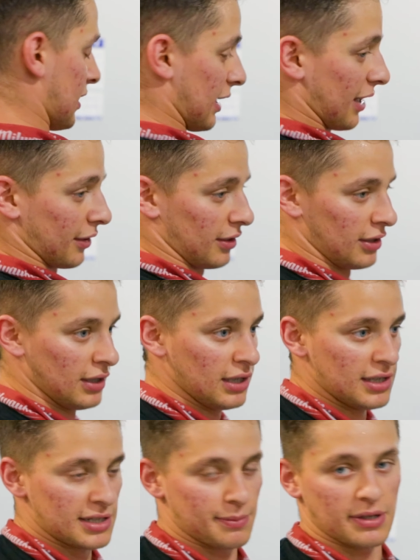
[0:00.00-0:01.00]
together,
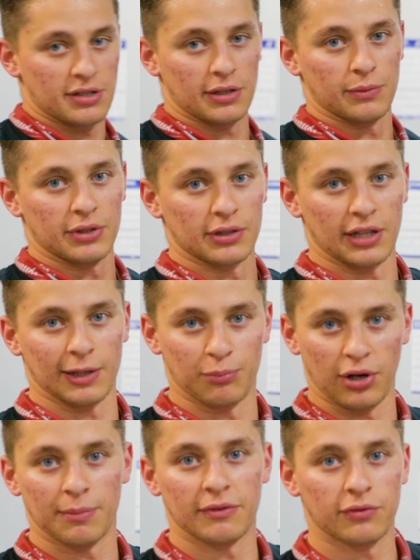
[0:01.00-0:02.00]
especially when you're
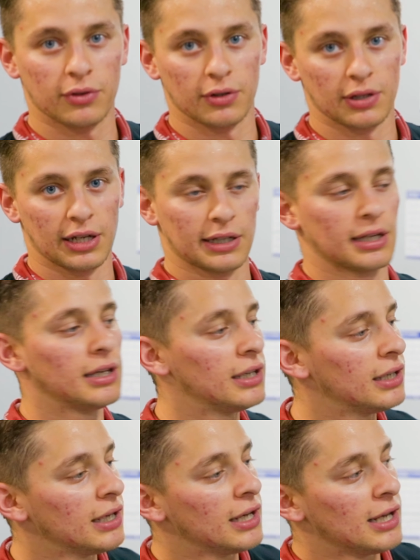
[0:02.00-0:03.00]
like prepping for like
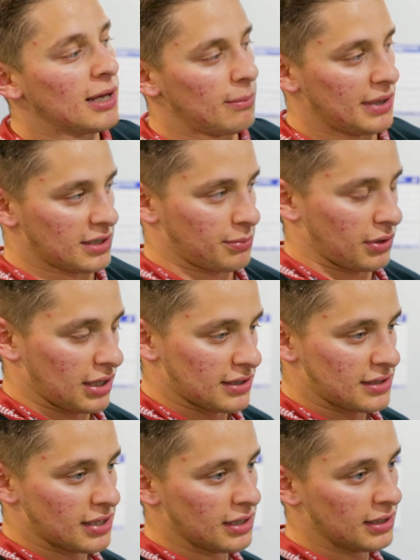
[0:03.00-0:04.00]
bench
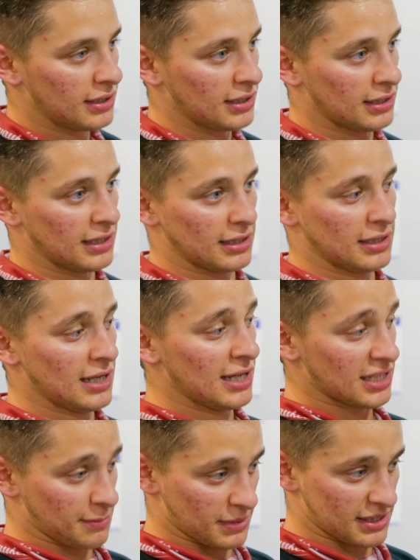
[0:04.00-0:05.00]
press,
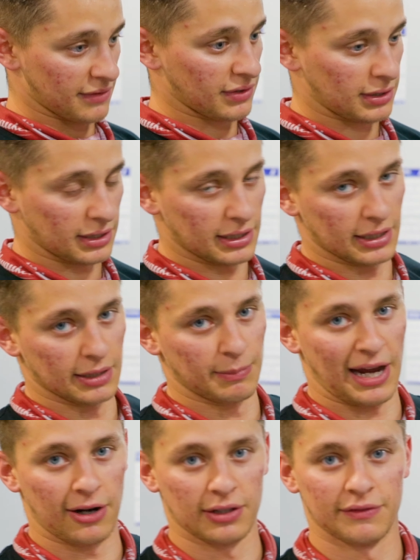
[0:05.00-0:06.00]
specifically in
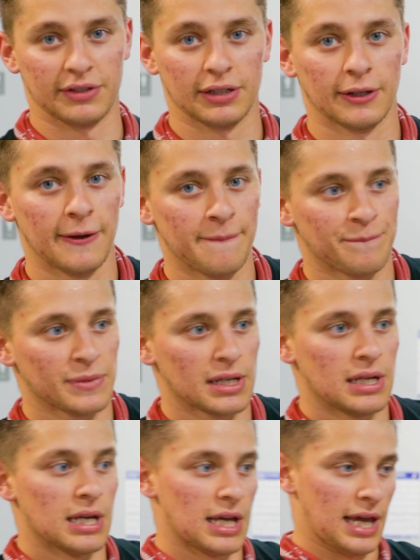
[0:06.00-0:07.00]
powerlifting.
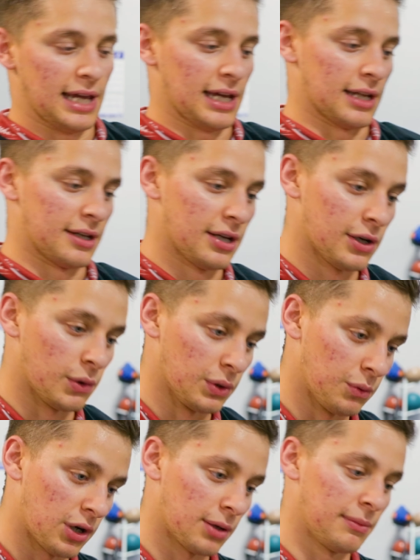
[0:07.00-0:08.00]
And
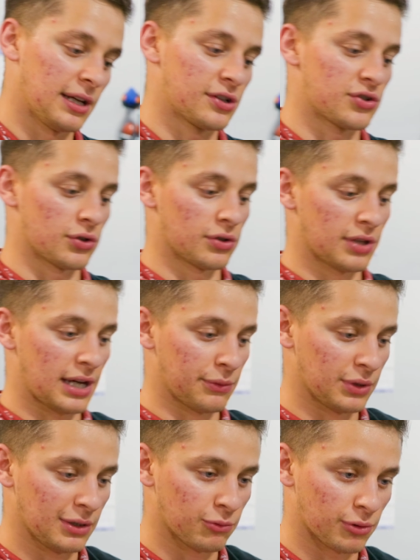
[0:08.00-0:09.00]
we want to make sure that
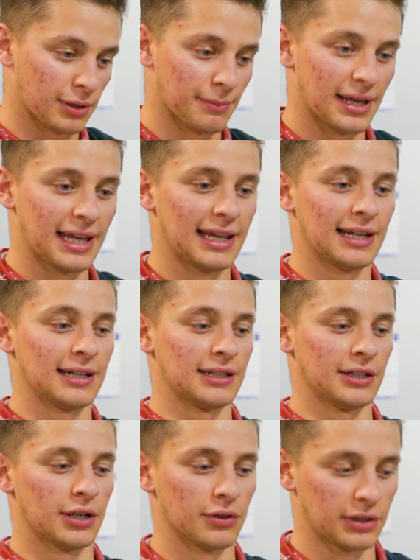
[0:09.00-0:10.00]
we remain,
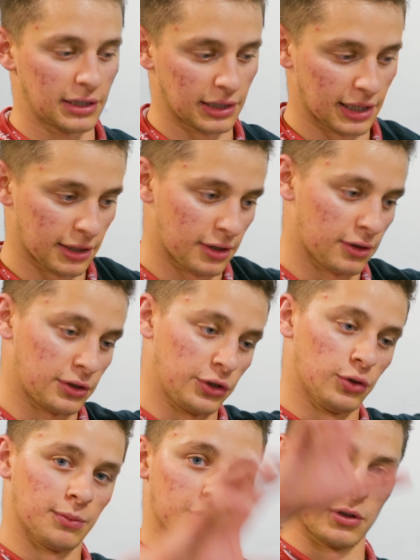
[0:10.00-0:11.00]

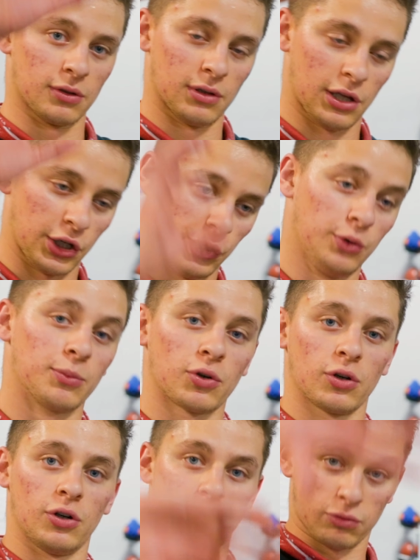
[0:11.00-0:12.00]

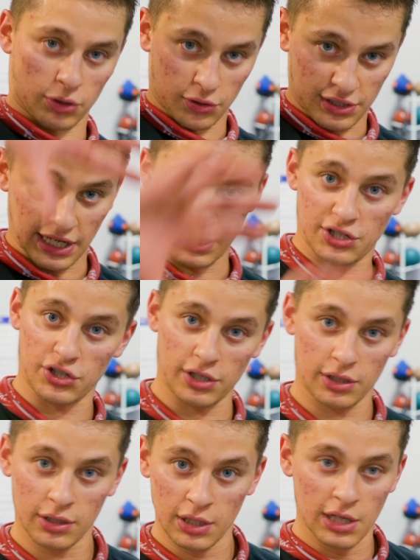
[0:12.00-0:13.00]
glenohumeral
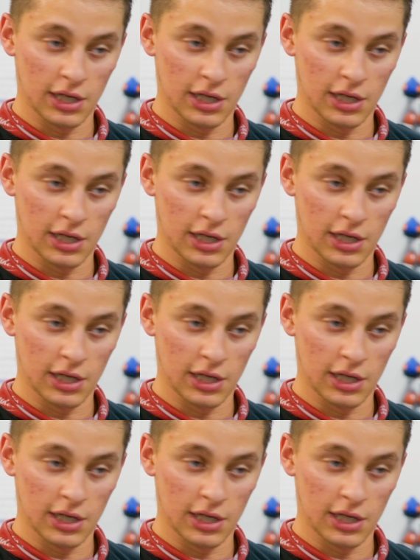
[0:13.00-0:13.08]
rotation.